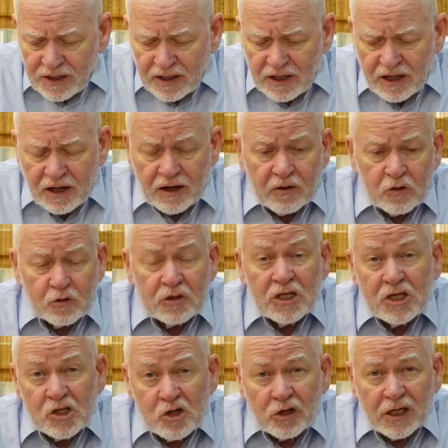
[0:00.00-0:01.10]
who
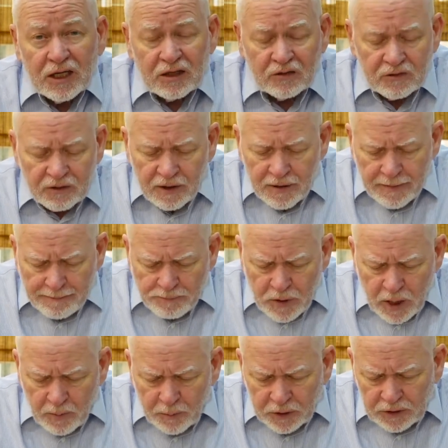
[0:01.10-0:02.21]
teach your kids.
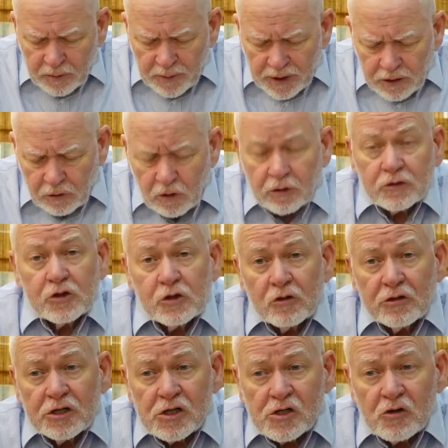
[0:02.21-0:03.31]
But to make a long
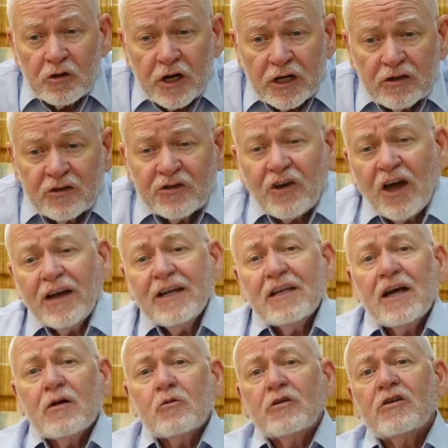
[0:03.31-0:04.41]
story short, I decided
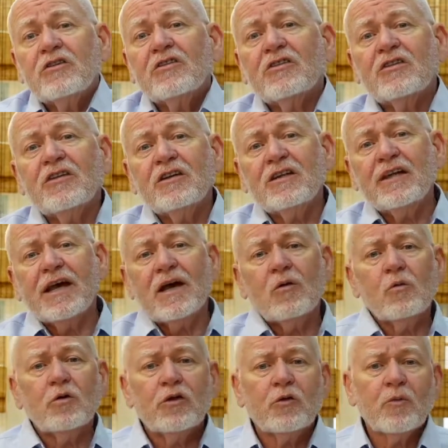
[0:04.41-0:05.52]
I would sit down
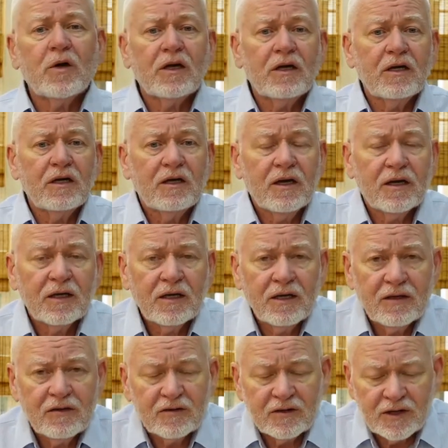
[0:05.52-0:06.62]
with my
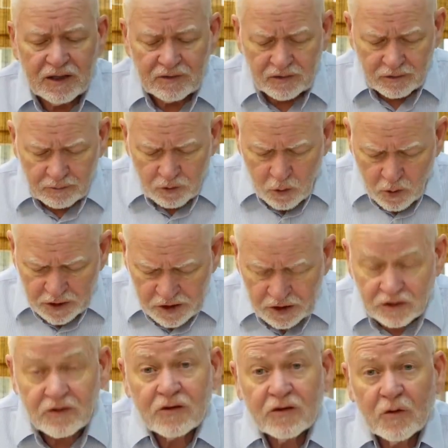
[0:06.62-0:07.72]
kids and ask them
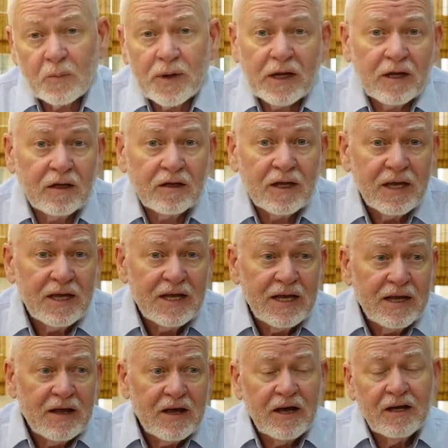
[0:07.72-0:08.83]
questions about,
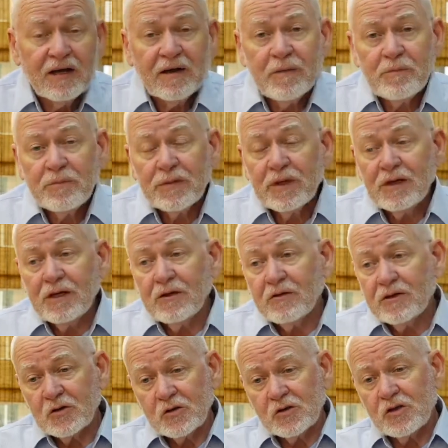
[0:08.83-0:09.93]

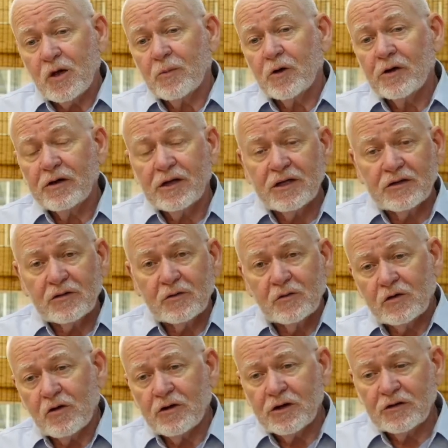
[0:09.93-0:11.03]
this is summer, they just
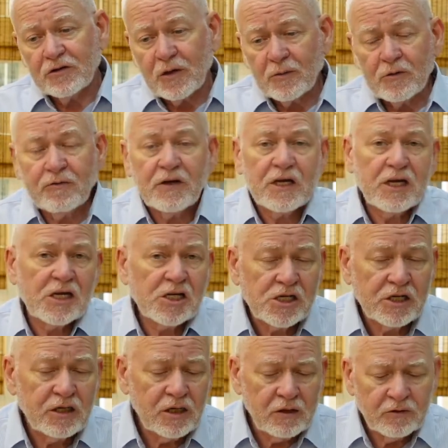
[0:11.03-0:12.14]
started summer
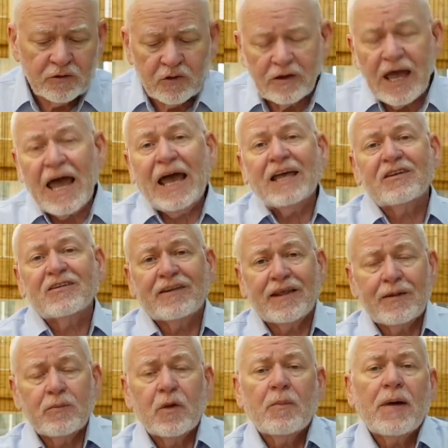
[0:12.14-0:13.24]
vacation, and I was going to ask
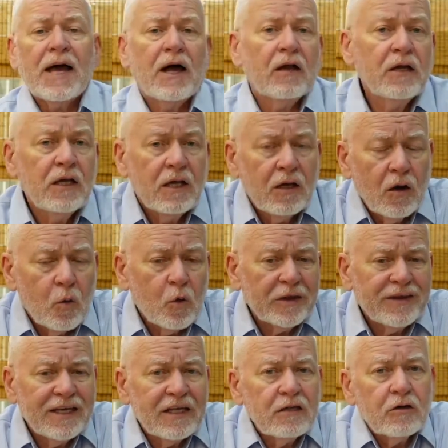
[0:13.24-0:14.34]
them about what
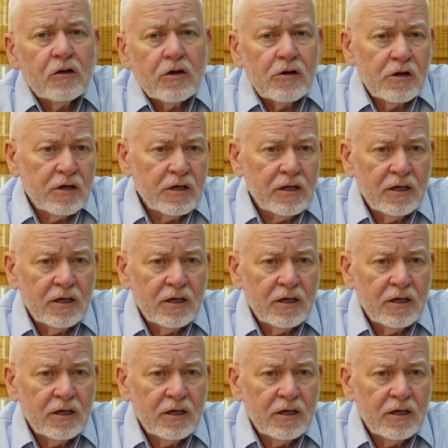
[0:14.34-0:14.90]
they learned,